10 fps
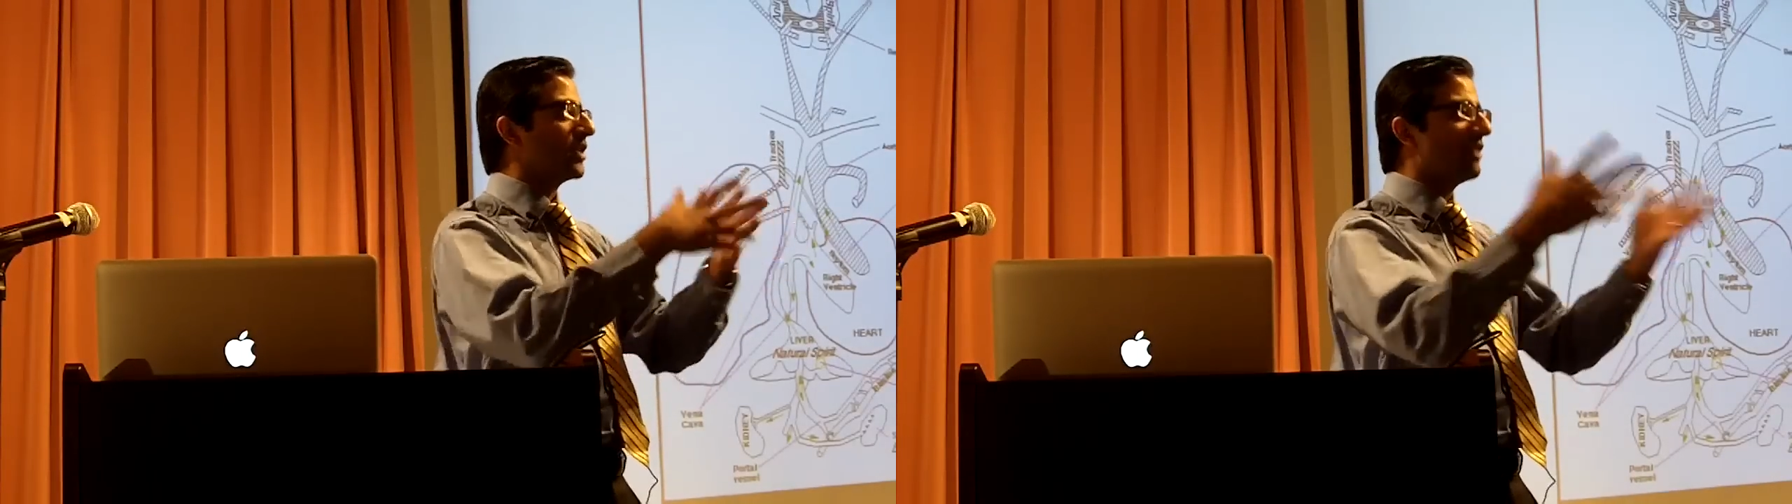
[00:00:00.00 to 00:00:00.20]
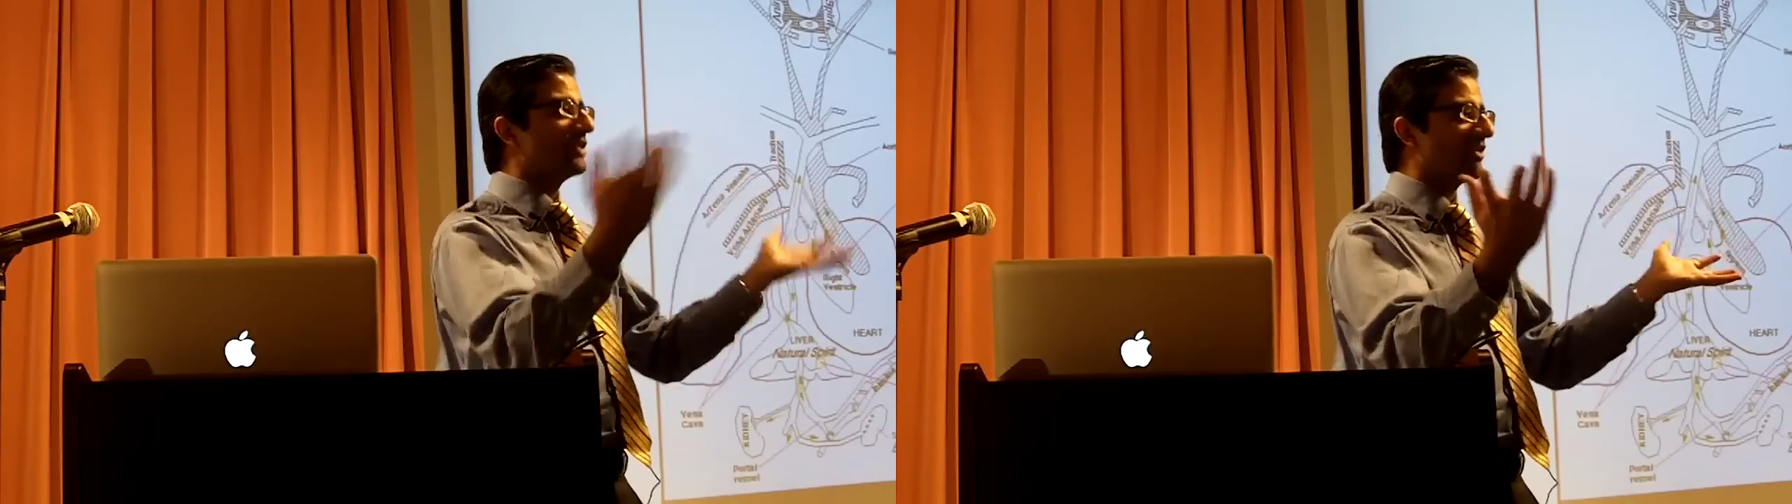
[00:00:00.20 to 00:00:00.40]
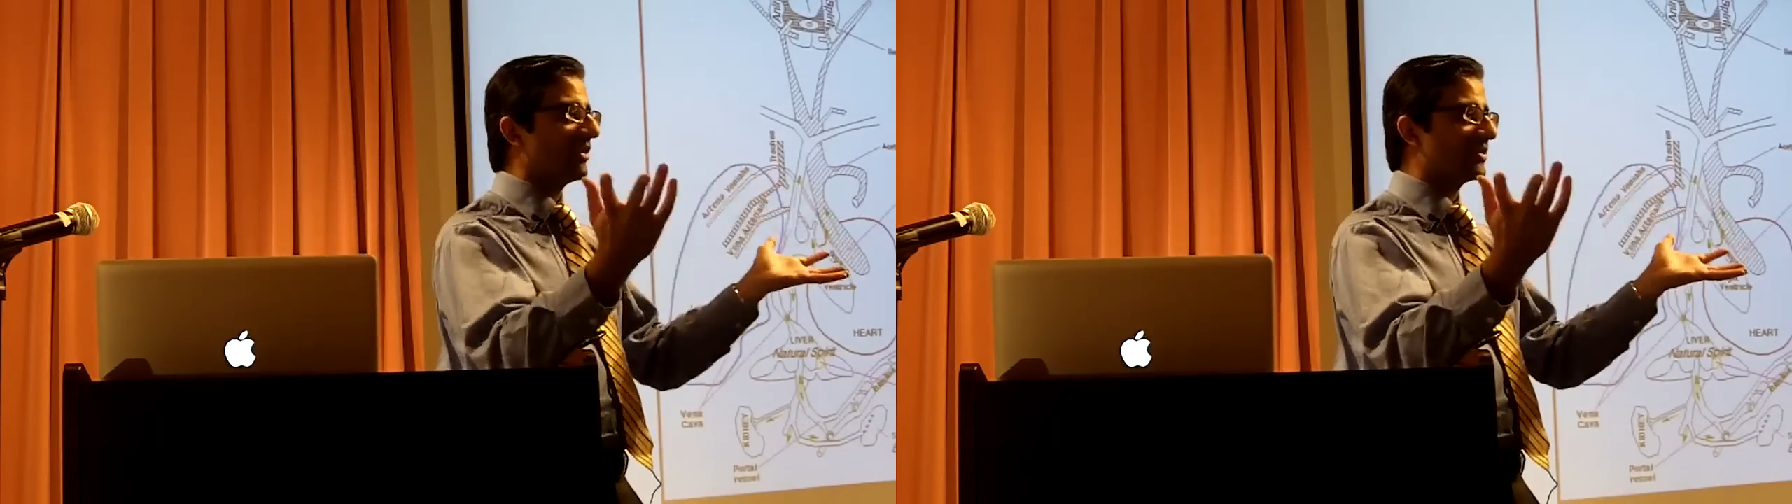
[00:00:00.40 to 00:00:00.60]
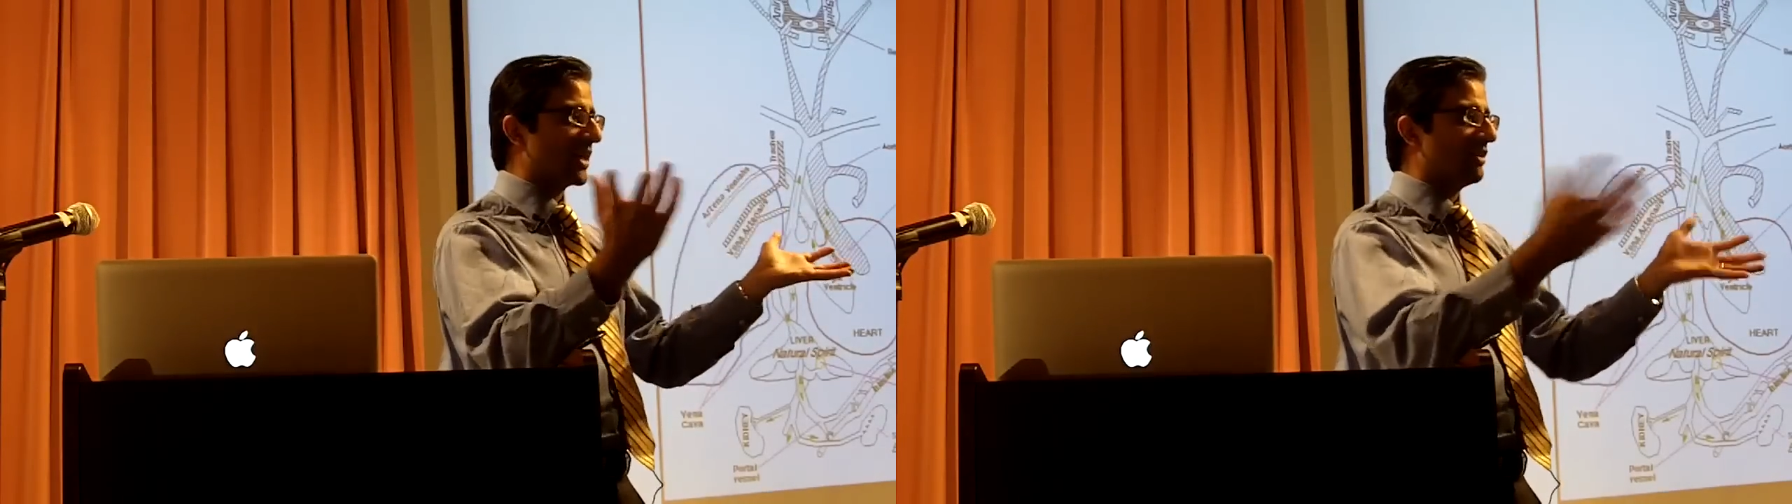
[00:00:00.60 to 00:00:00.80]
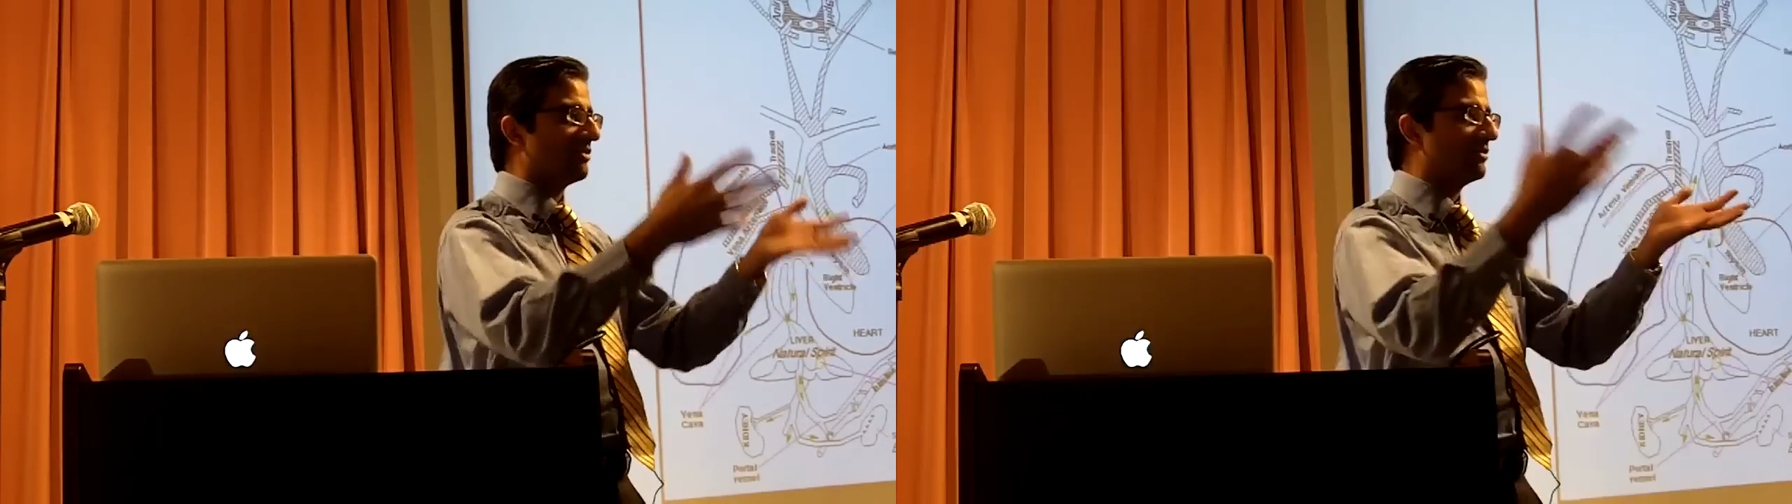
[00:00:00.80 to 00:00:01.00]
you have a different
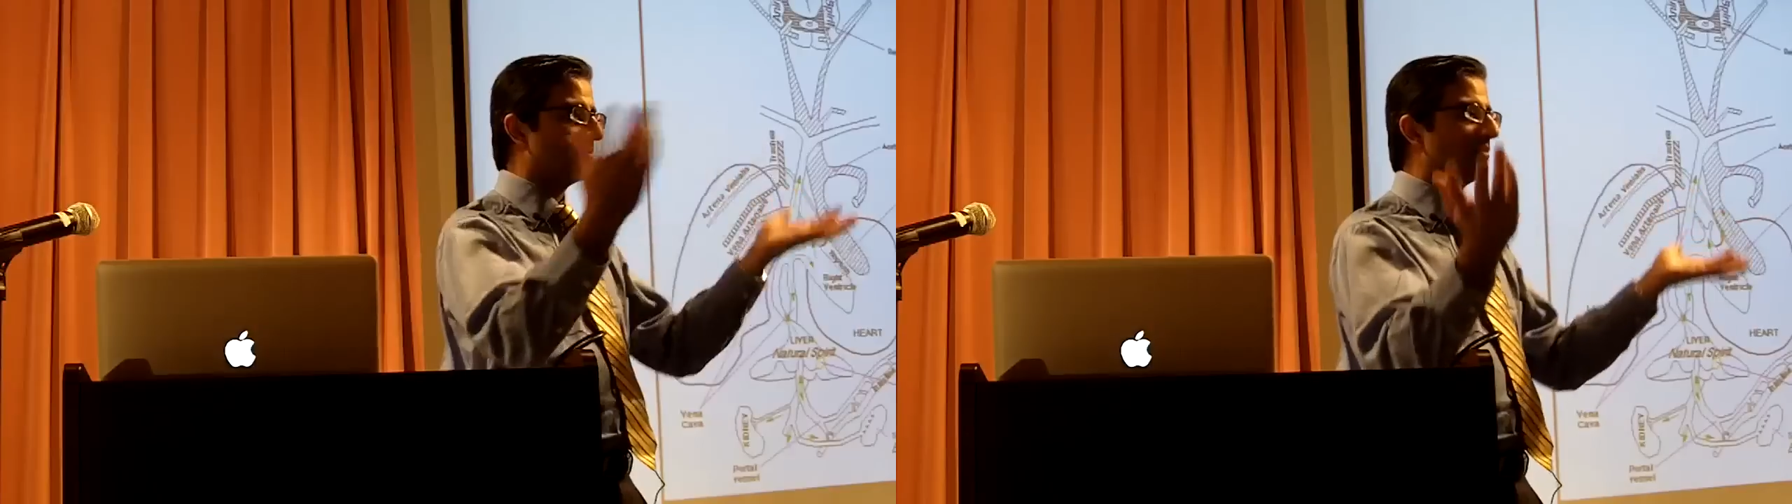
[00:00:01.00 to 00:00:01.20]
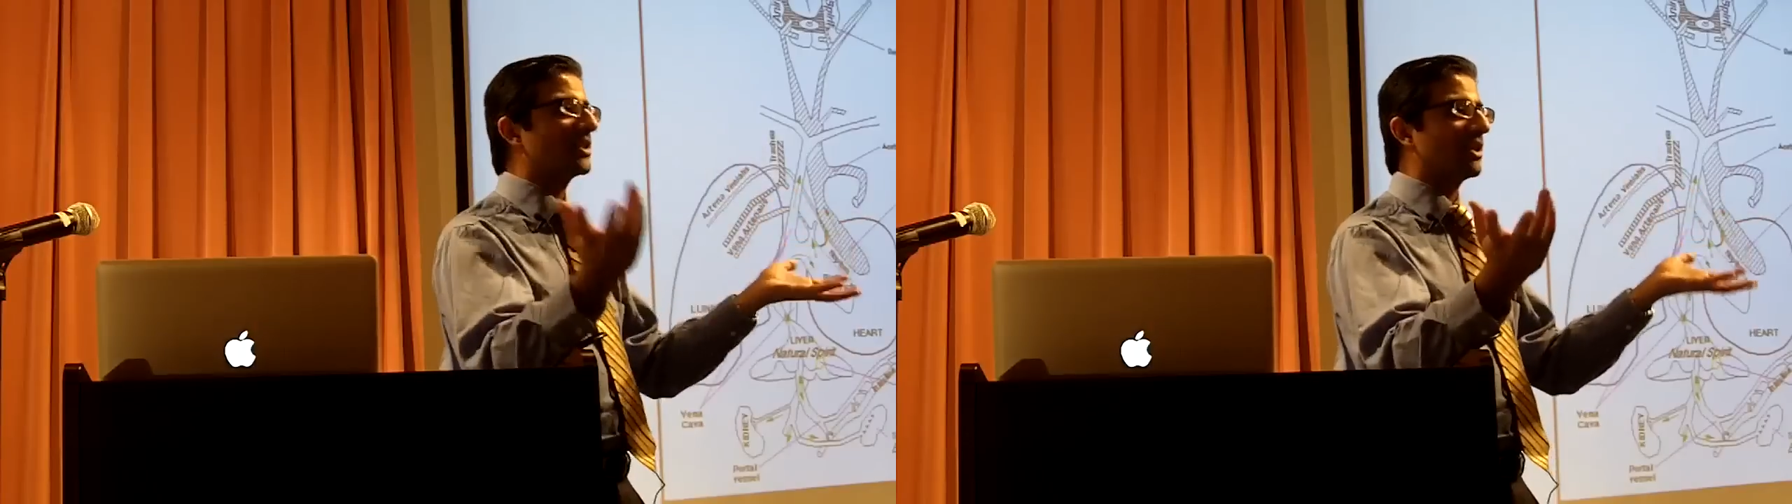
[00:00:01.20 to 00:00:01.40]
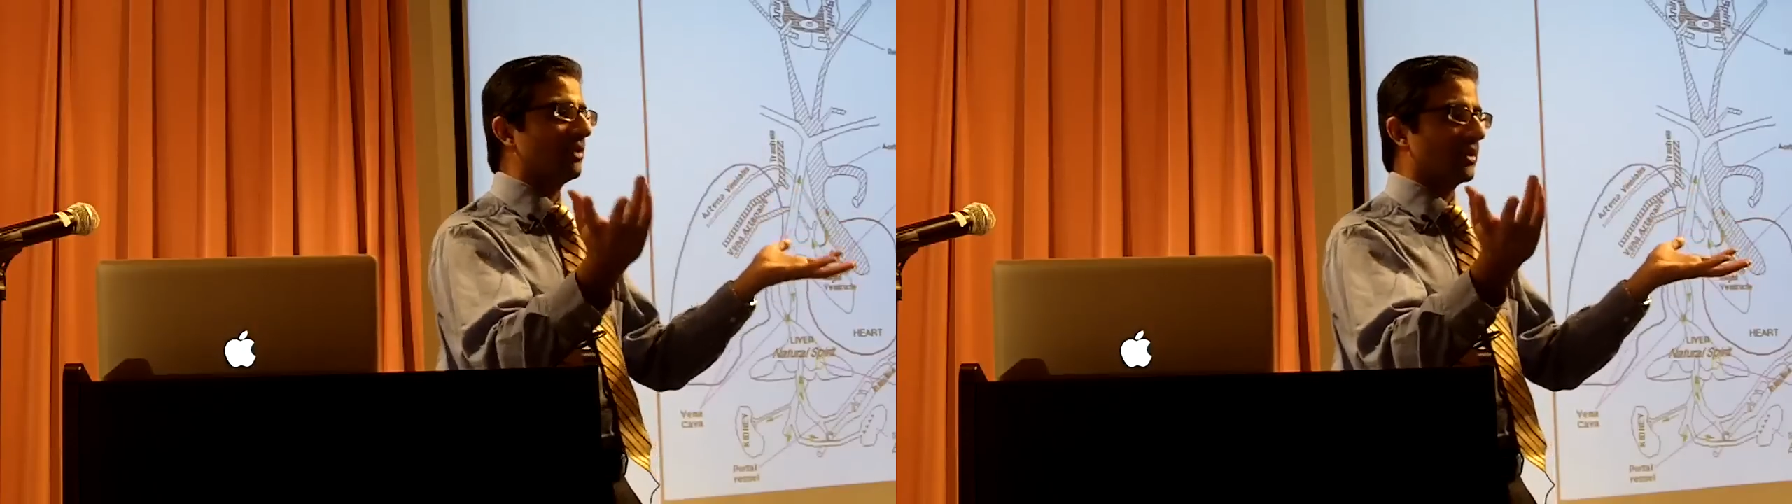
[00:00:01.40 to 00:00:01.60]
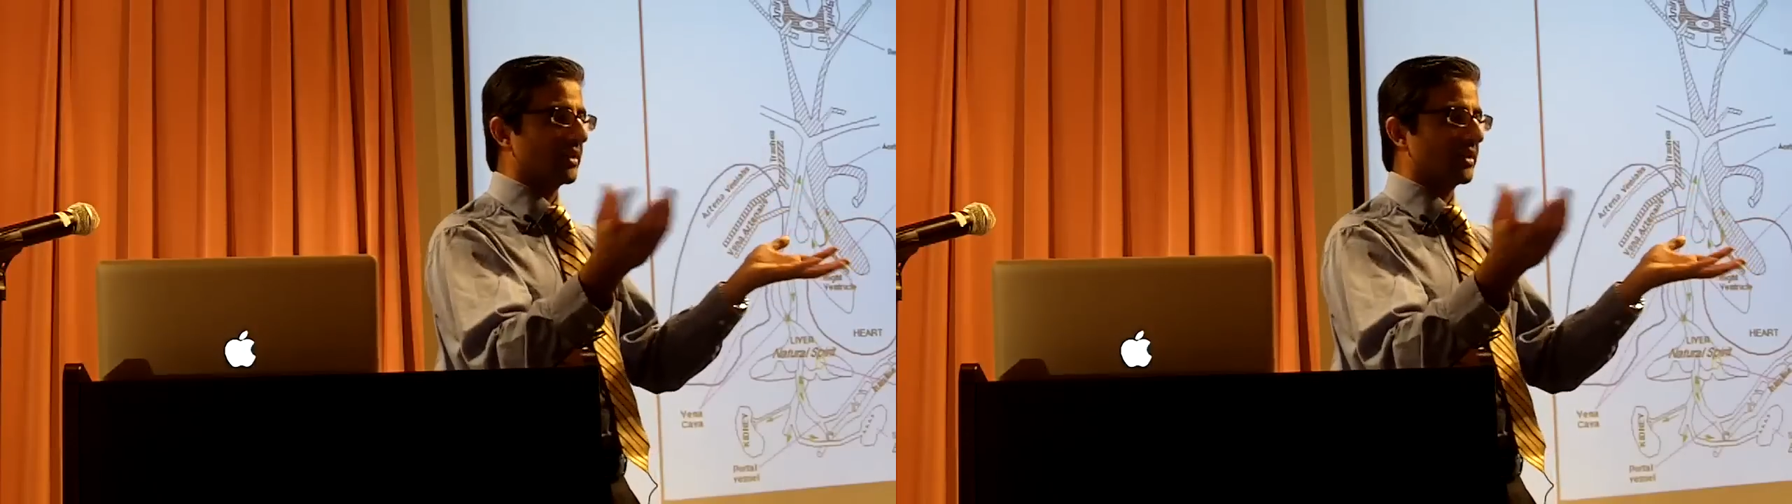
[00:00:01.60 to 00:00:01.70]
set of material